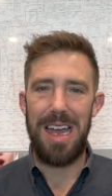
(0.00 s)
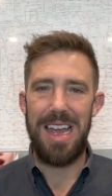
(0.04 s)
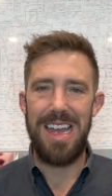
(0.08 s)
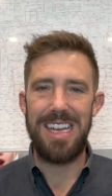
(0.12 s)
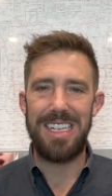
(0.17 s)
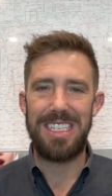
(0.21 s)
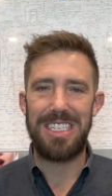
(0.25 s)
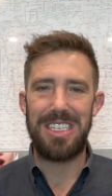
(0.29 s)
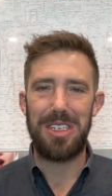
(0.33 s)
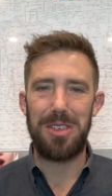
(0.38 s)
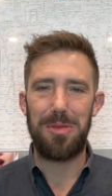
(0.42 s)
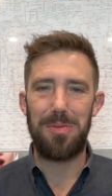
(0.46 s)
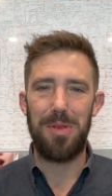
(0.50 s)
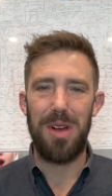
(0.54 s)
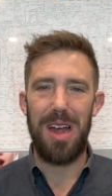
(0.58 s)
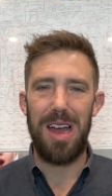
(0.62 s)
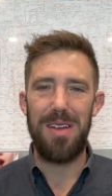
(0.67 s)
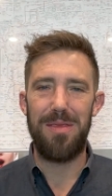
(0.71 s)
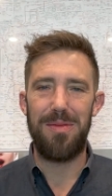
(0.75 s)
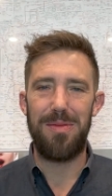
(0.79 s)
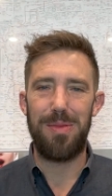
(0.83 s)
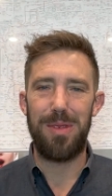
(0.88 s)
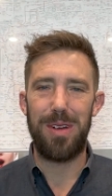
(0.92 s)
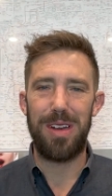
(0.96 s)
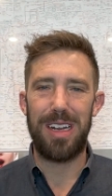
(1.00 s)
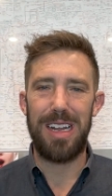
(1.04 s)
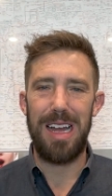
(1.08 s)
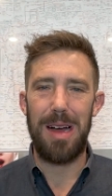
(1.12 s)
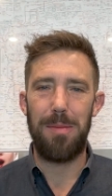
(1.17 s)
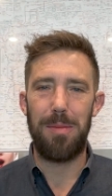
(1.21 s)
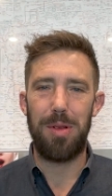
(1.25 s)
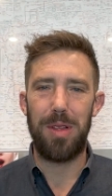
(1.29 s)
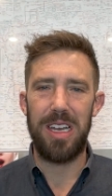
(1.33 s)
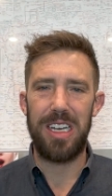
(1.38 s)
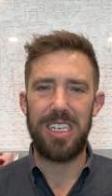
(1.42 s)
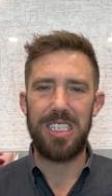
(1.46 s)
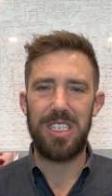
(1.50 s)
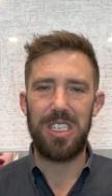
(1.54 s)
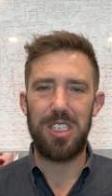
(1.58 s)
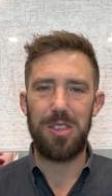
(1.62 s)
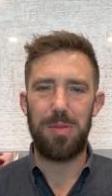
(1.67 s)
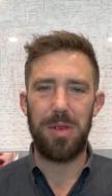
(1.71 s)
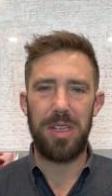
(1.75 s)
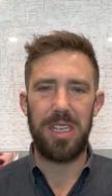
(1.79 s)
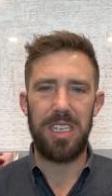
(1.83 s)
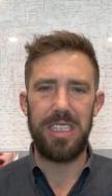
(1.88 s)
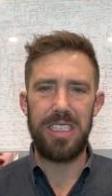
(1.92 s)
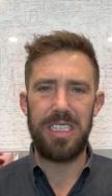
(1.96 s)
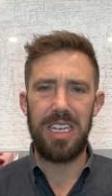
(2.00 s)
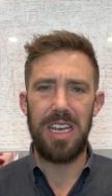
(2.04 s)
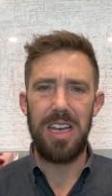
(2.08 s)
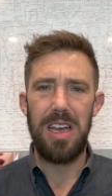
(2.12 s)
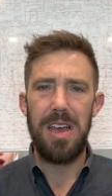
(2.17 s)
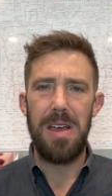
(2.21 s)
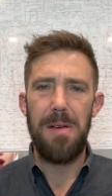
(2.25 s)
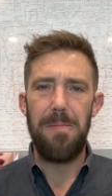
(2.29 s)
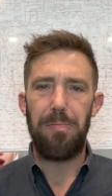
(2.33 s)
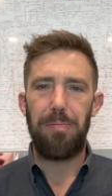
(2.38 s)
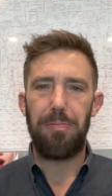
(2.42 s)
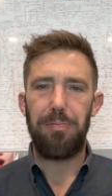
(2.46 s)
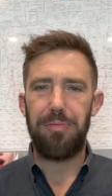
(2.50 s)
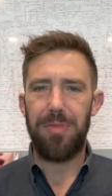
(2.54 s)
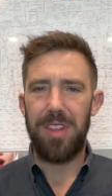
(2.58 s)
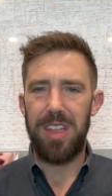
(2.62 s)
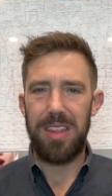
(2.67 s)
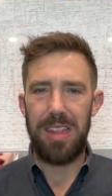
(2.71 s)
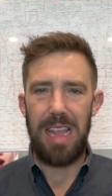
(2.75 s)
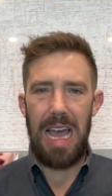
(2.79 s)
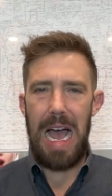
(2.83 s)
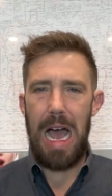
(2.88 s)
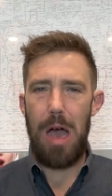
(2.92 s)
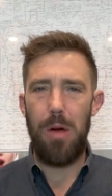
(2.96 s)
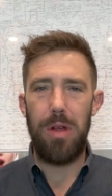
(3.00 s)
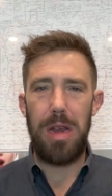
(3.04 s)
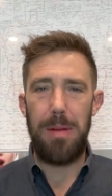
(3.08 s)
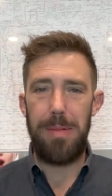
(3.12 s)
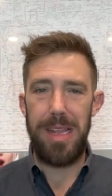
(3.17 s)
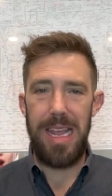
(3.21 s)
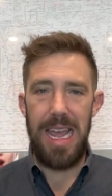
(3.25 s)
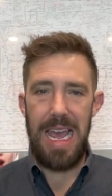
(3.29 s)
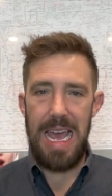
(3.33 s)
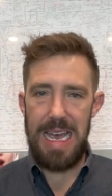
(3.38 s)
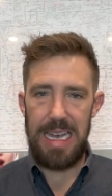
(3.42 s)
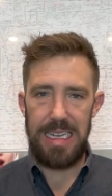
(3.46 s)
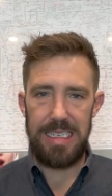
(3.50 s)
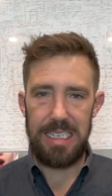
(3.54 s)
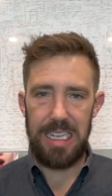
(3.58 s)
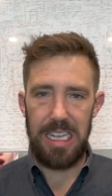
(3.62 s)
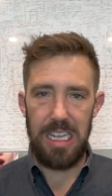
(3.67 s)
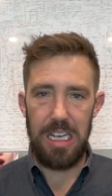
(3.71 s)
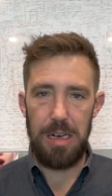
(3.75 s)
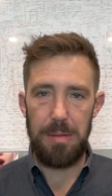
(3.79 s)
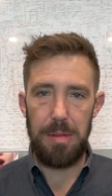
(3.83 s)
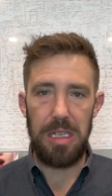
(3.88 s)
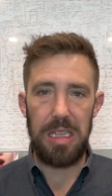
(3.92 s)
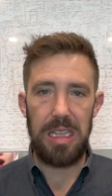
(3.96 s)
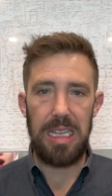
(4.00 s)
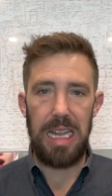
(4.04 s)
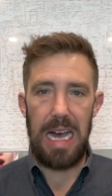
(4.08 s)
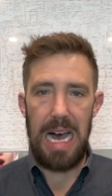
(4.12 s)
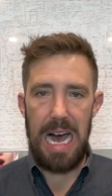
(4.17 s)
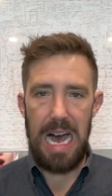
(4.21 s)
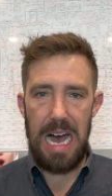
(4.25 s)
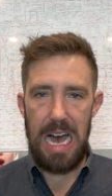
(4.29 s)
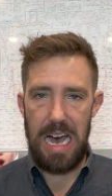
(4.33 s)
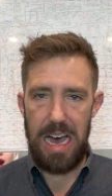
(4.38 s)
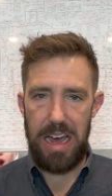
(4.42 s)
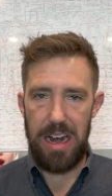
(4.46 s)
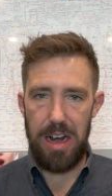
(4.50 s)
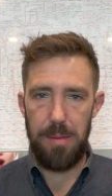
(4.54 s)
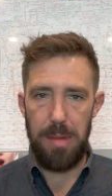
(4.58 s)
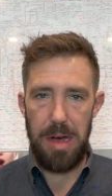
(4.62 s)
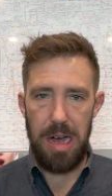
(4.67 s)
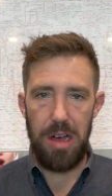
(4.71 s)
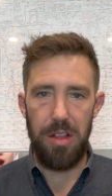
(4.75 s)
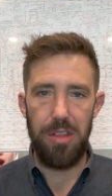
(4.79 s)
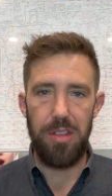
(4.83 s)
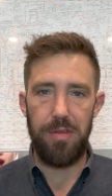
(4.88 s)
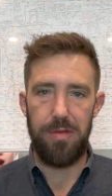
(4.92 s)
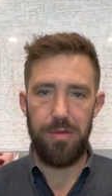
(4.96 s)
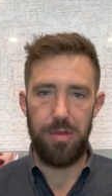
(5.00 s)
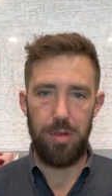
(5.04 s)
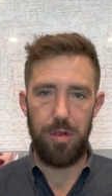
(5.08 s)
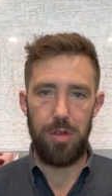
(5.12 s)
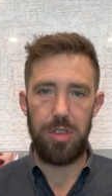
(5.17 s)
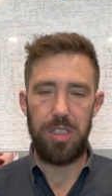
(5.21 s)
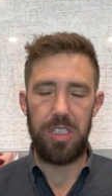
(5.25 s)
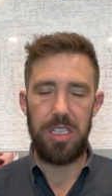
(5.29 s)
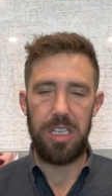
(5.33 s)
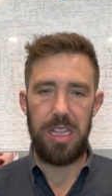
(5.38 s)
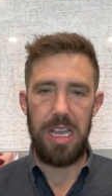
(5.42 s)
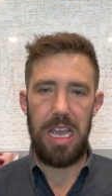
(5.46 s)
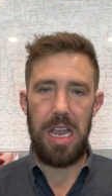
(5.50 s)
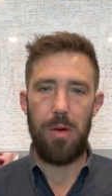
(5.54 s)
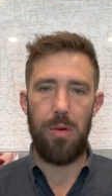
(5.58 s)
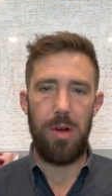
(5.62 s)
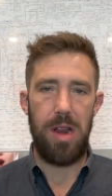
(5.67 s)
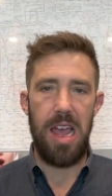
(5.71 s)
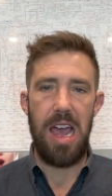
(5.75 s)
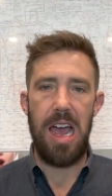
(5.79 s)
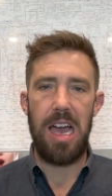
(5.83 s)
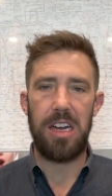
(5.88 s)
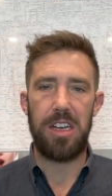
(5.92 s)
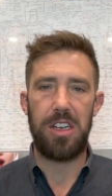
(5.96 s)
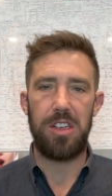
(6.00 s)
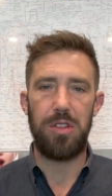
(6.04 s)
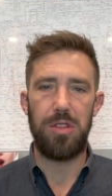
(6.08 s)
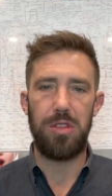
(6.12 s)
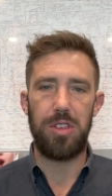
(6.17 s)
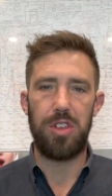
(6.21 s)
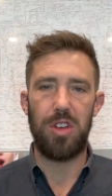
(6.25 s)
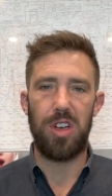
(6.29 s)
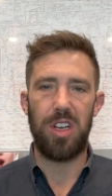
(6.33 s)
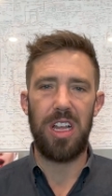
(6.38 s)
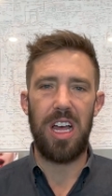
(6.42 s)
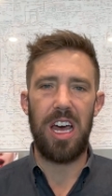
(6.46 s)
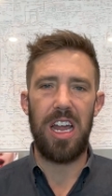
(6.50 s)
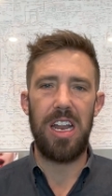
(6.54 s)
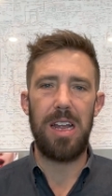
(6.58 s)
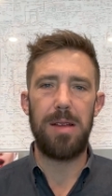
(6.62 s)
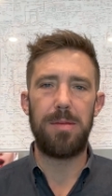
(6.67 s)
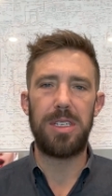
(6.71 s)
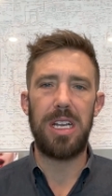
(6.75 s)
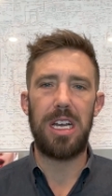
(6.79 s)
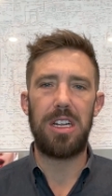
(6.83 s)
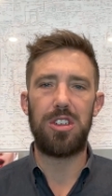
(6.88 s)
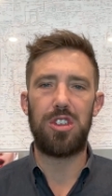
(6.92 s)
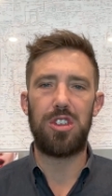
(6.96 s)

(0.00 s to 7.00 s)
answer is probably pretty complex just because I would be asking them a lot about the foods that they react to. So a lot of times I'll